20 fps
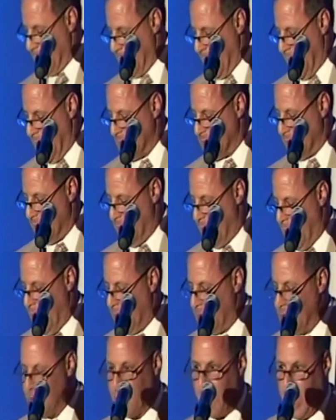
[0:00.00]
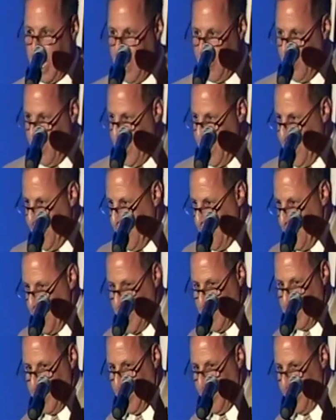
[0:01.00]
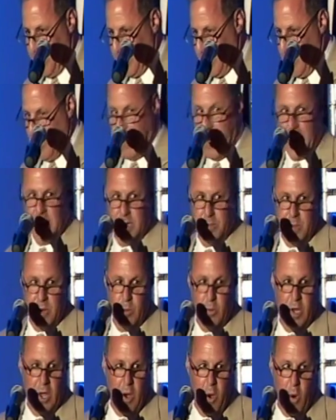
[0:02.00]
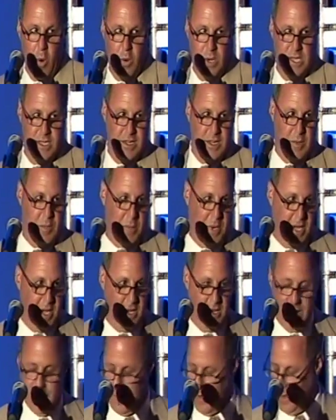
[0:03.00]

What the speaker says: basketball in the driveway or ping pong in the basement, we always competed.